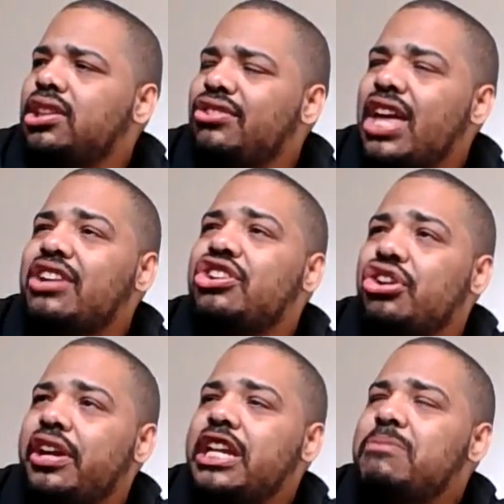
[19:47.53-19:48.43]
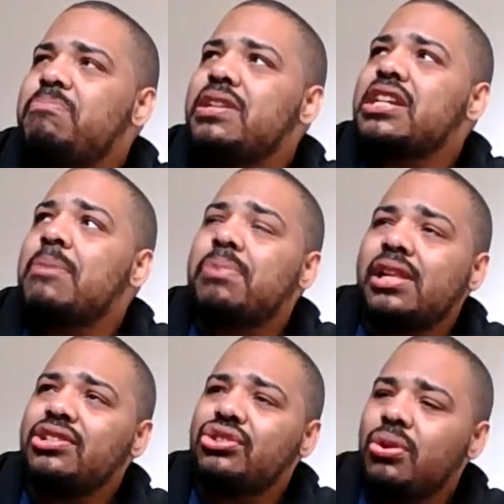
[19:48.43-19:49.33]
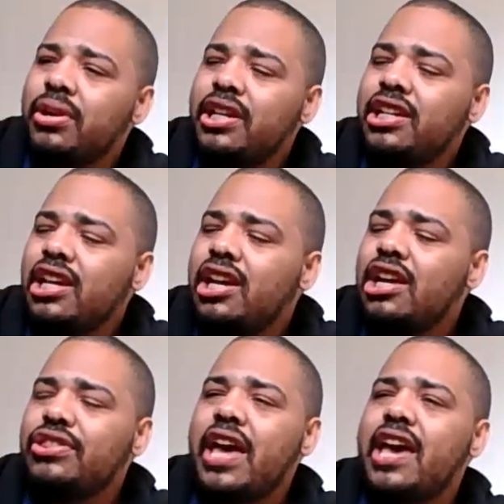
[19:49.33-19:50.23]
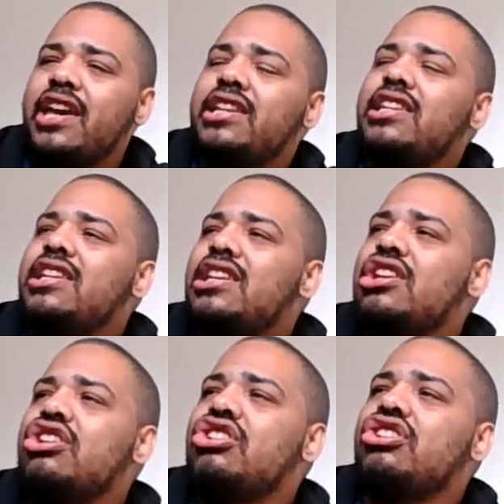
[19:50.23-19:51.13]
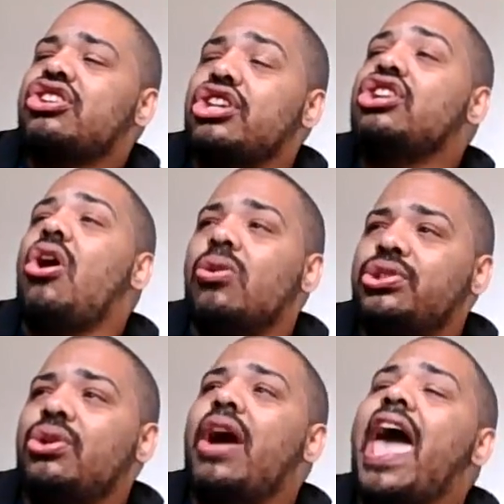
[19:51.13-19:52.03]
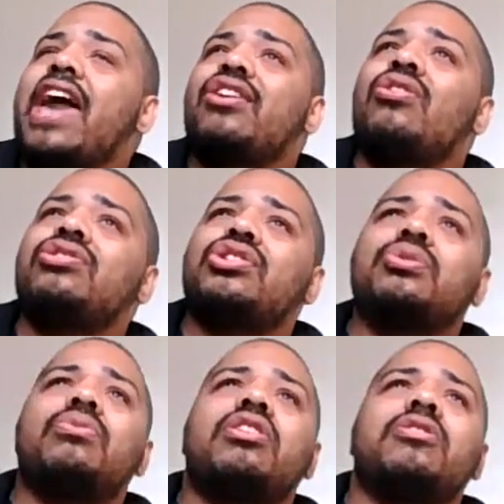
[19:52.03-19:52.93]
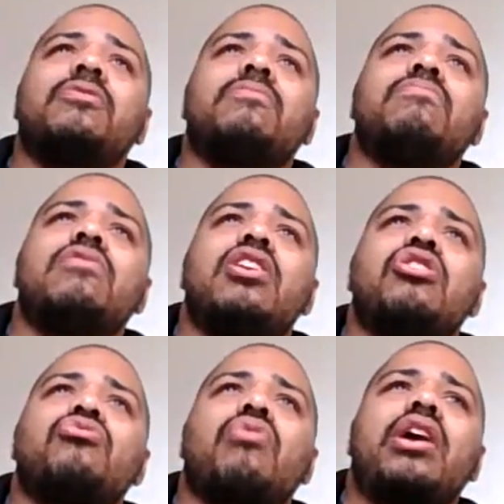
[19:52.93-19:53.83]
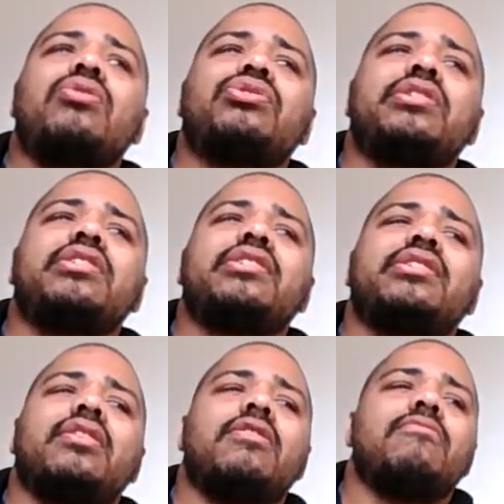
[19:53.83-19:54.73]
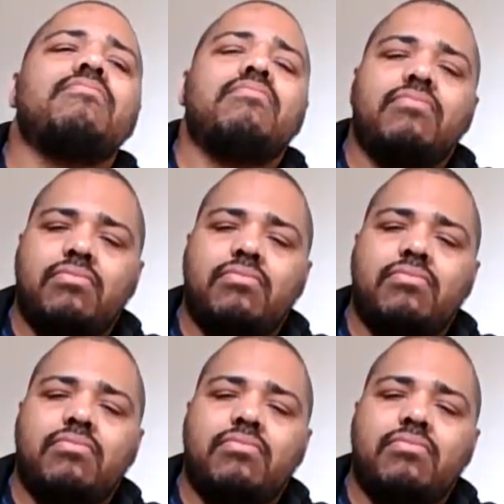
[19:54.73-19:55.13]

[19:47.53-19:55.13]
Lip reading: that could be a compelling story that could also add on to Kratos'